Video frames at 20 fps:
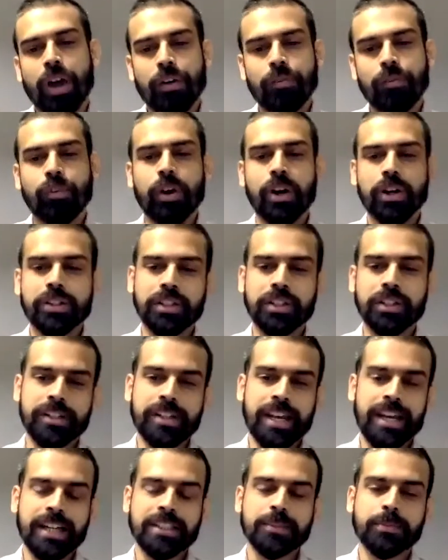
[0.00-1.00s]
worked in the
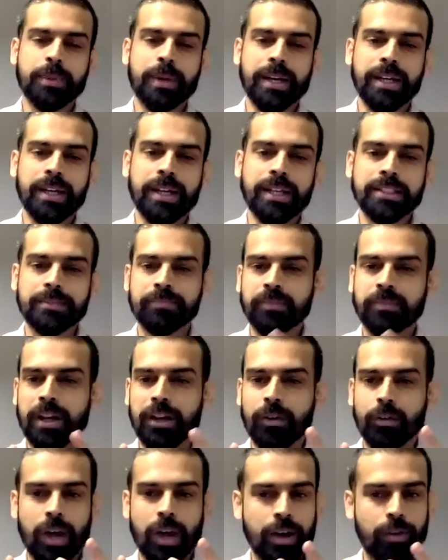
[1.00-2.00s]
tech space.
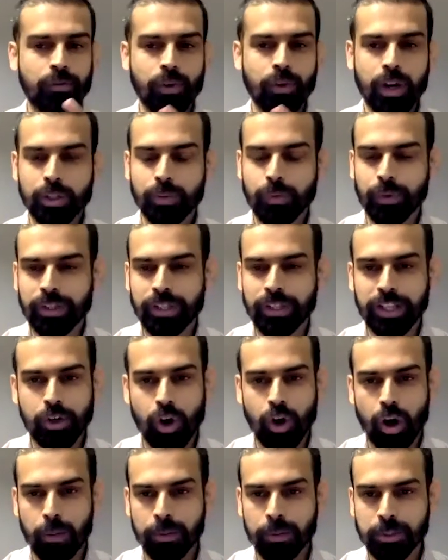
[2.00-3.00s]
I've worked with
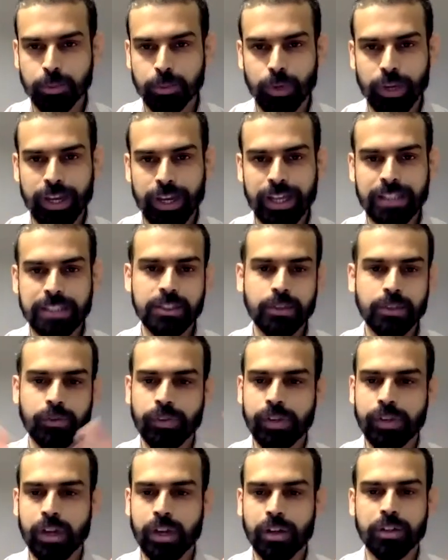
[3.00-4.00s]
e-commerce brands.
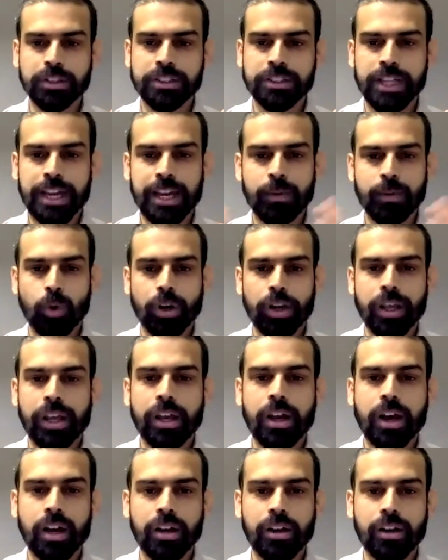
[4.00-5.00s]
We understand what
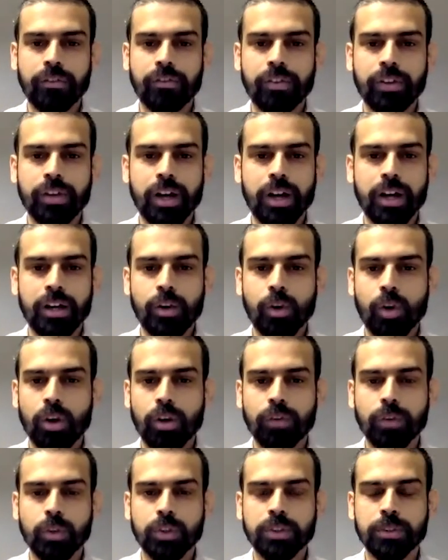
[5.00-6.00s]
AR and VR and all
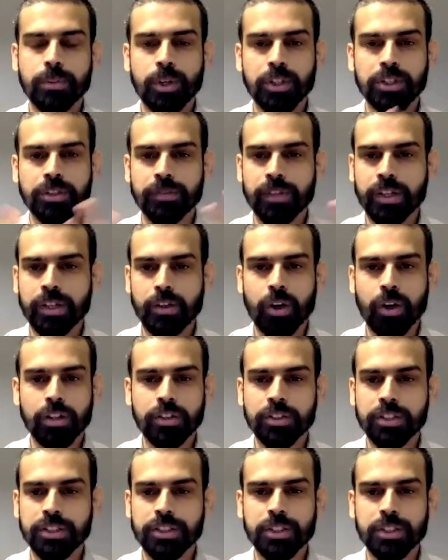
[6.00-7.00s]
of those immersive
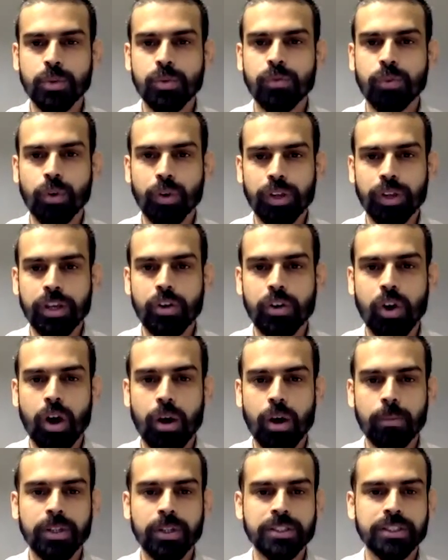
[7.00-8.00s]
technologies do for
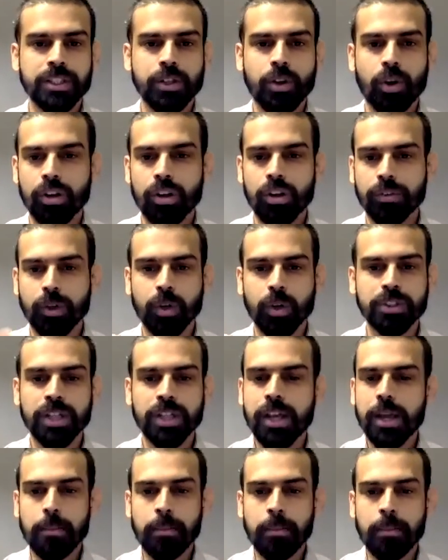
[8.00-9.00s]
e-commerce and all of those.
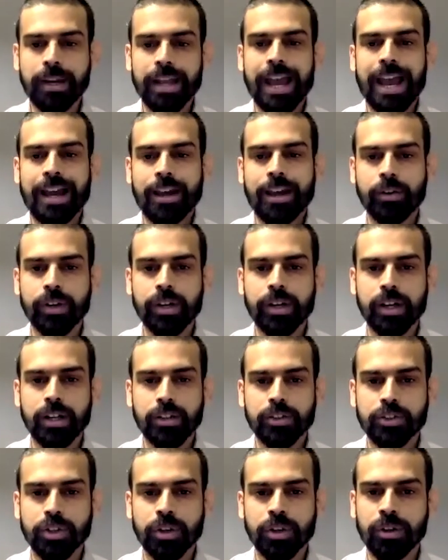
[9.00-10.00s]
But
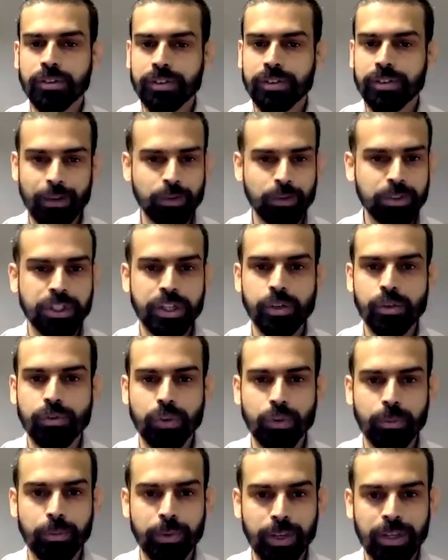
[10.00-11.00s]
agriculture, that was new
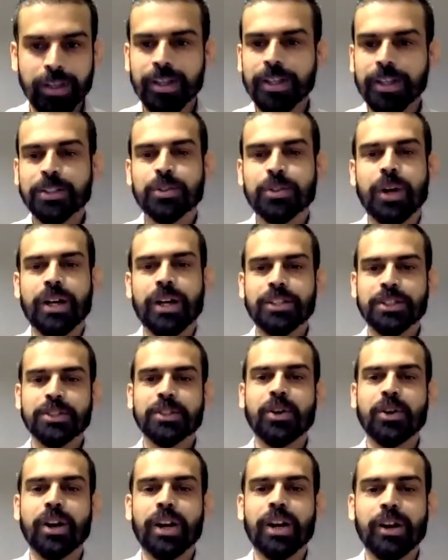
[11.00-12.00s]
for me. So I just
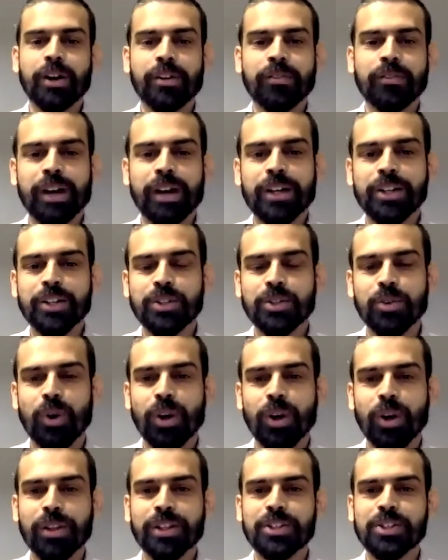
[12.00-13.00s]
thought I would invite you
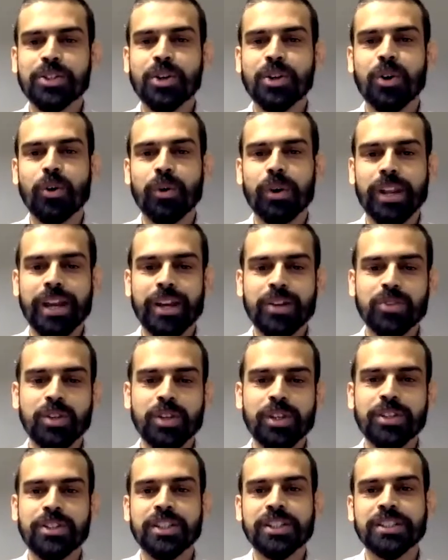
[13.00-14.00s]
on this show and
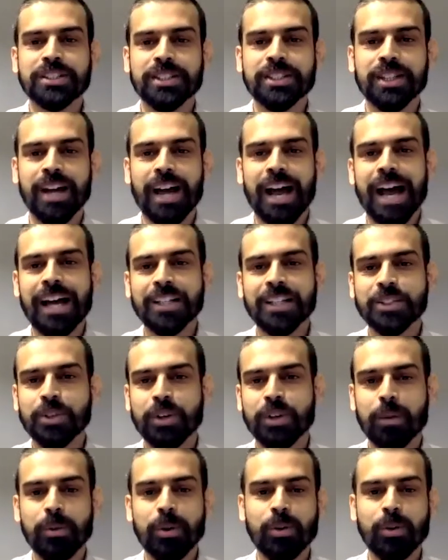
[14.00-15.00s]
actually just ask you
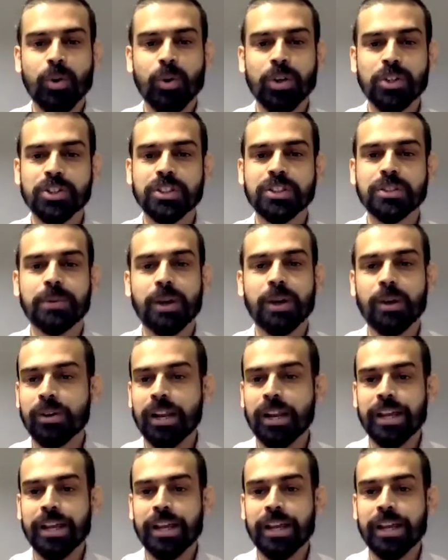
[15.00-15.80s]
a couple of questions about